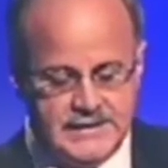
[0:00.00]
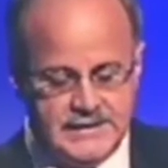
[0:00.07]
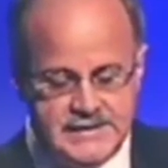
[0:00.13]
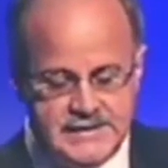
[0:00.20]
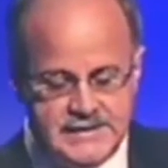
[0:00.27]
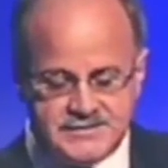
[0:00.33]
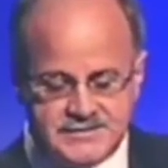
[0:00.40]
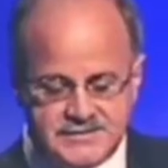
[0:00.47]
He
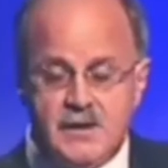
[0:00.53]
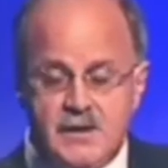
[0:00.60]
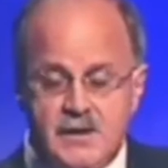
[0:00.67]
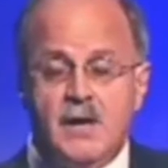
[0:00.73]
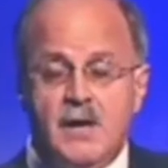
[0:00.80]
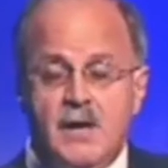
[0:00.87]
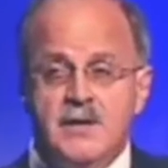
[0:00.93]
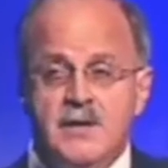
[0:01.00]
has
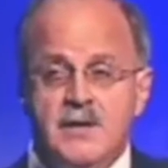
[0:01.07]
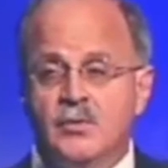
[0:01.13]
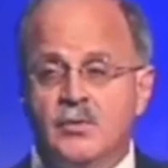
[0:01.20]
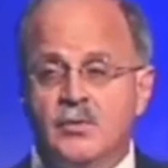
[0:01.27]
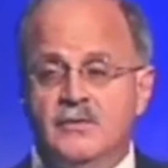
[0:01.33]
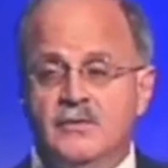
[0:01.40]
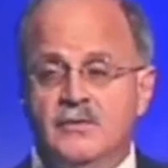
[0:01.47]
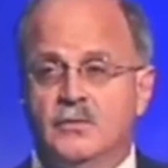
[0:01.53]
a number
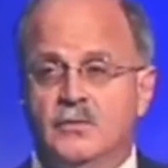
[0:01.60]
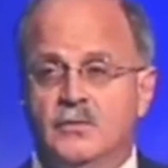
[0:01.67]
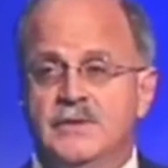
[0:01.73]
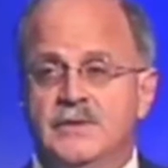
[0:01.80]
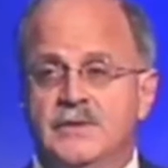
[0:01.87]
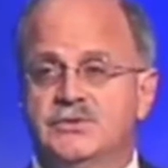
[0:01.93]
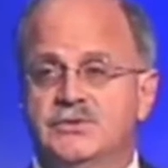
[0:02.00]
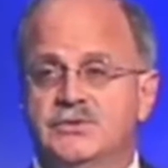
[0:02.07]
of
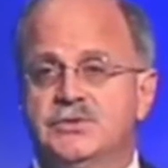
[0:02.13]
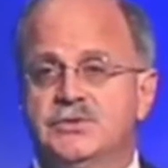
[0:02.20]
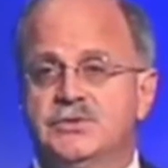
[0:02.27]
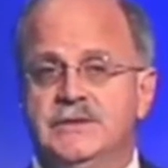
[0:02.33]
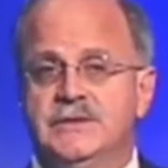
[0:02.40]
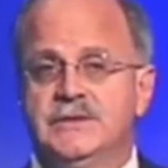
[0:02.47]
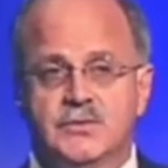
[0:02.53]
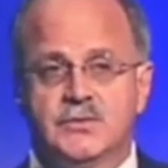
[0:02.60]
research
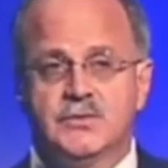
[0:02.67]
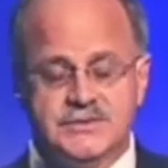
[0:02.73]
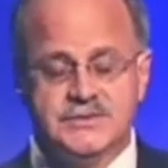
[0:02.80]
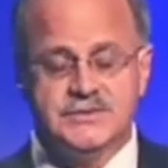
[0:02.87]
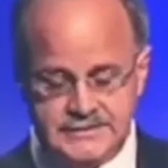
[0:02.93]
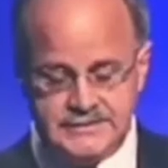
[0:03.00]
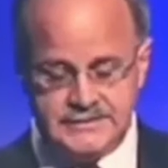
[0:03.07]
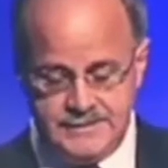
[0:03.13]
interests,
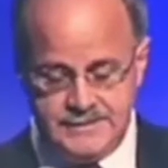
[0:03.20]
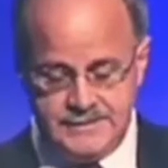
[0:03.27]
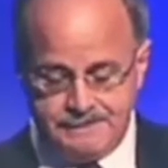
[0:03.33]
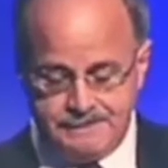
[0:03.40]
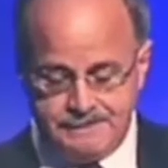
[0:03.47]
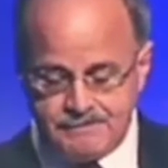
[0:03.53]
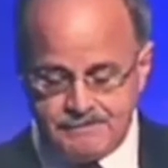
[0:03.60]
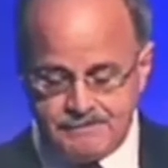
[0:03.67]

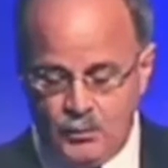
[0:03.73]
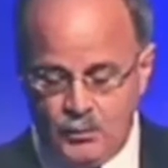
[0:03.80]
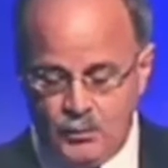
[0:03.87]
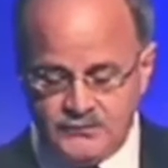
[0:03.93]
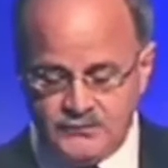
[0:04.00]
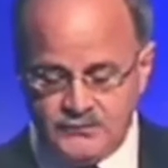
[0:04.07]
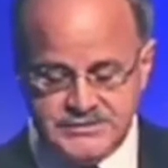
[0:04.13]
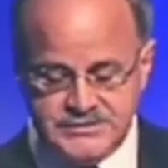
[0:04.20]
one
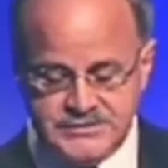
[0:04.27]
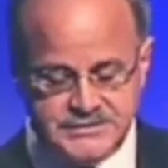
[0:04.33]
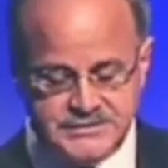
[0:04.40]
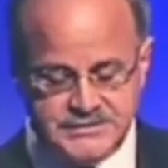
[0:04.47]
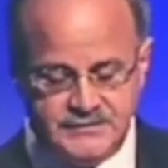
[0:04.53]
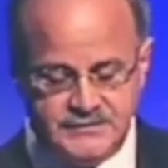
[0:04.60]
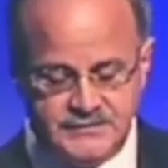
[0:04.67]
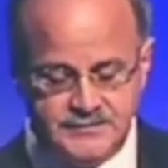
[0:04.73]
of which is the
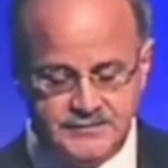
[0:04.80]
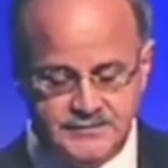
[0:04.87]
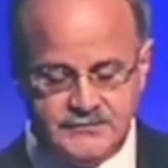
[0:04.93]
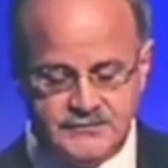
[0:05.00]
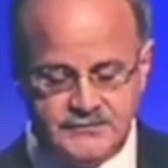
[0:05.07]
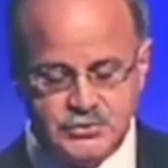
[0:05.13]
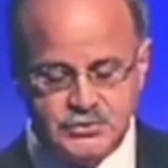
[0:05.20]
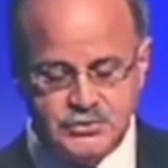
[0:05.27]
development of
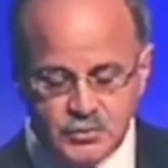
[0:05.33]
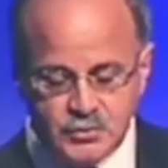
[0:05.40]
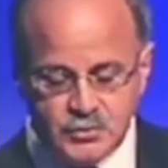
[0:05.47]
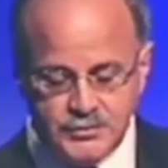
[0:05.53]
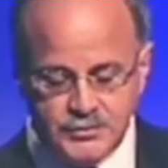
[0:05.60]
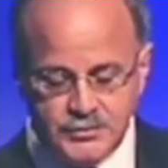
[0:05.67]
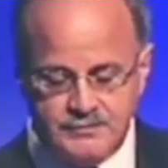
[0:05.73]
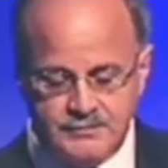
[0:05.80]

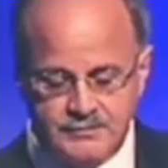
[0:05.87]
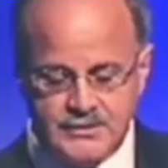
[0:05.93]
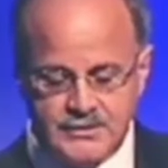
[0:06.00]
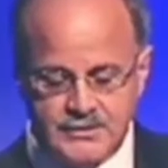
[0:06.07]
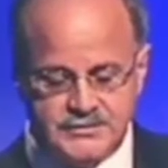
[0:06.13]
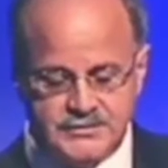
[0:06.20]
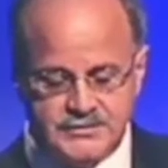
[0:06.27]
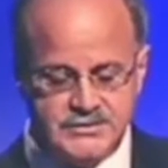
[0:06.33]
controlled
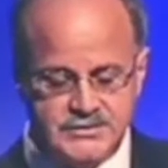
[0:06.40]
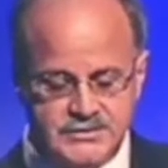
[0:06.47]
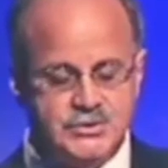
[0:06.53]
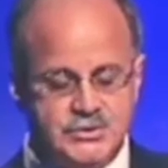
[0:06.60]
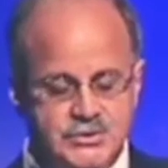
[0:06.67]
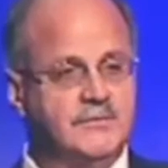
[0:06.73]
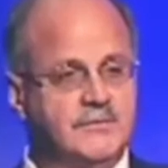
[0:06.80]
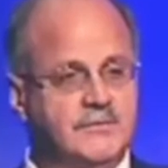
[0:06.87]
microtexture
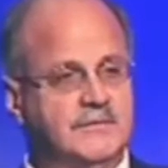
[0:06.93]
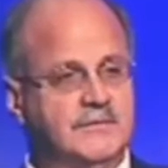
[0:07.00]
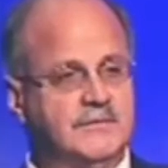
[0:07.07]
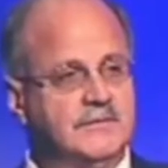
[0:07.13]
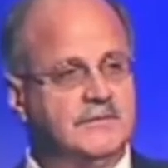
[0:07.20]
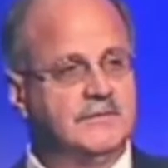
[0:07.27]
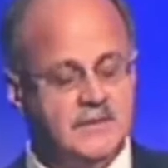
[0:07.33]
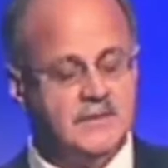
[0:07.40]

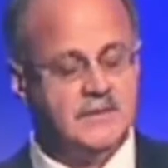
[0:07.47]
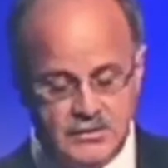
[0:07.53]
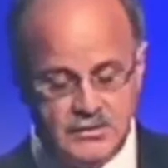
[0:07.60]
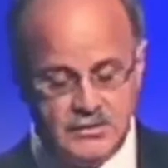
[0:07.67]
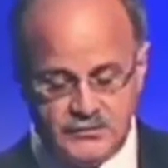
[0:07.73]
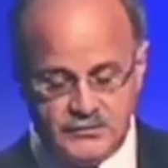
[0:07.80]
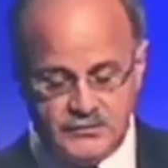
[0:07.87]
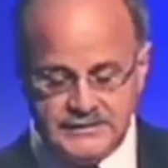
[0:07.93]
surfaces
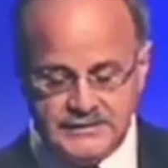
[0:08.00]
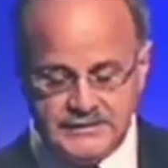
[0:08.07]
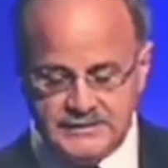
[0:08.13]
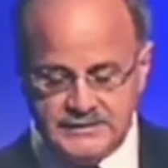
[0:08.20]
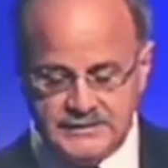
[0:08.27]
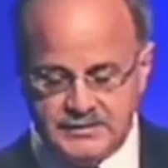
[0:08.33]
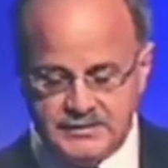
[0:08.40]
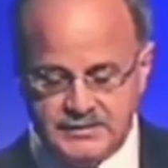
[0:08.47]
for dental
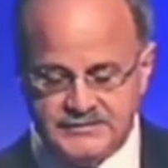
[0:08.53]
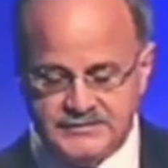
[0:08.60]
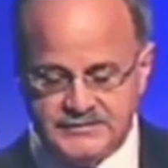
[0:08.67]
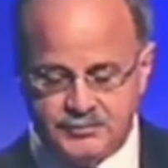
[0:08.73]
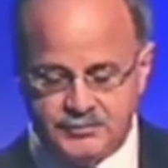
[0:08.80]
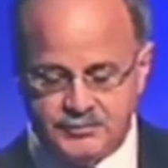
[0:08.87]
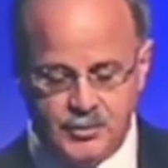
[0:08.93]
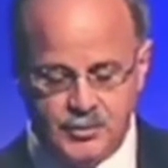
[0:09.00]
implants
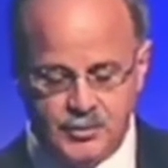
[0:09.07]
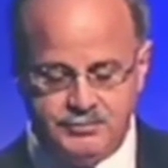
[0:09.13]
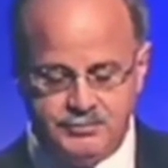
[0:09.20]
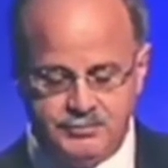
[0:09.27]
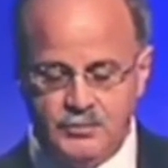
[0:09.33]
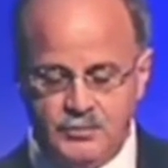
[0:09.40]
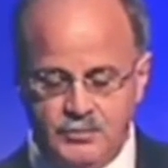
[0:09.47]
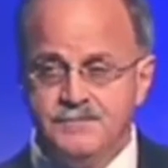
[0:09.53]
that promote
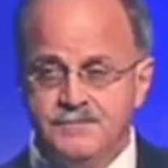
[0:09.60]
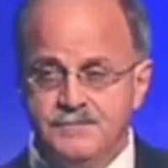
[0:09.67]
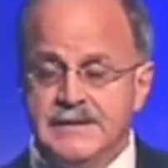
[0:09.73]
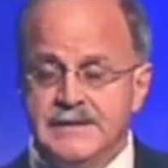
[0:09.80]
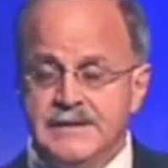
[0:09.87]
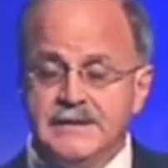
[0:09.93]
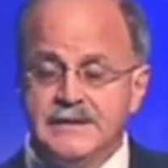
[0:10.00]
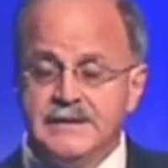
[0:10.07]
bone,
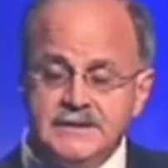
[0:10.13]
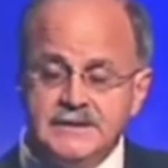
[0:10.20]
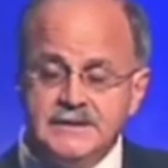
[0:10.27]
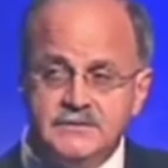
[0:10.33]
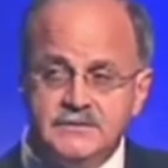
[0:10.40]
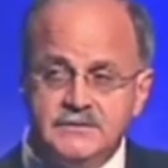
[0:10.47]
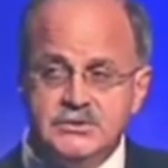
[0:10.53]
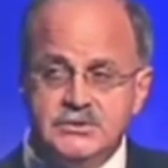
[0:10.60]

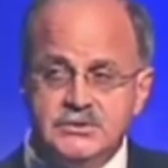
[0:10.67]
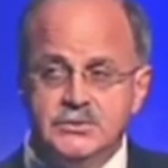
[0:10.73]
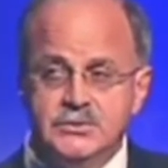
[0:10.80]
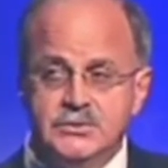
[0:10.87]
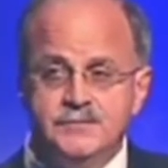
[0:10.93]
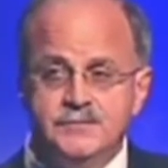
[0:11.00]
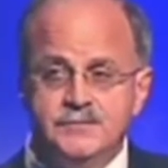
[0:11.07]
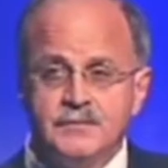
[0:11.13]
connective tissue,
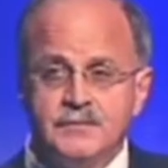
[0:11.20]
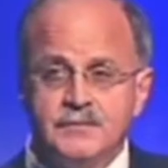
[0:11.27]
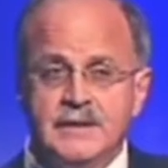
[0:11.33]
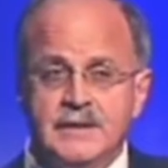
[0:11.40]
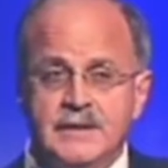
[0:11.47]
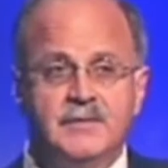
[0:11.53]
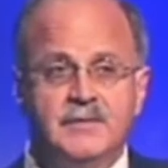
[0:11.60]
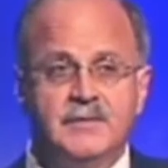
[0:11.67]

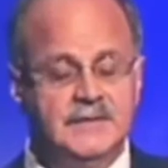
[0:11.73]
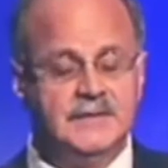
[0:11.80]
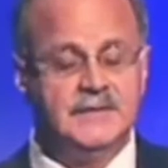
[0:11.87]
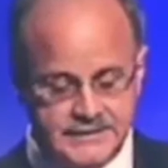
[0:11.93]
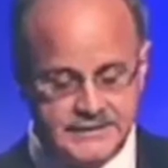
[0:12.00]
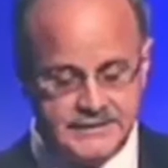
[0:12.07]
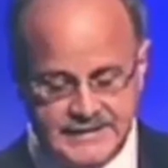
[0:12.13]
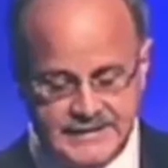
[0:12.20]
and
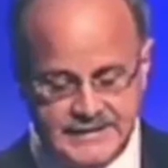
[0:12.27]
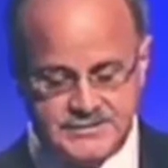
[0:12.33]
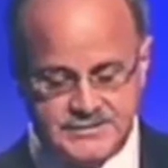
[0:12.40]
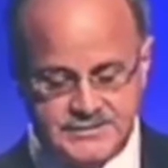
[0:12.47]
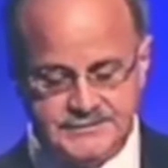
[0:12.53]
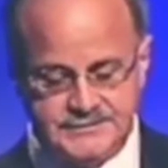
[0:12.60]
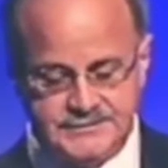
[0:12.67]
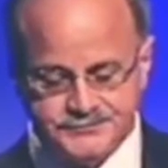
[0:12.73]
epithelial
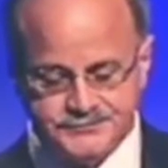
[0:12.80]
attachment.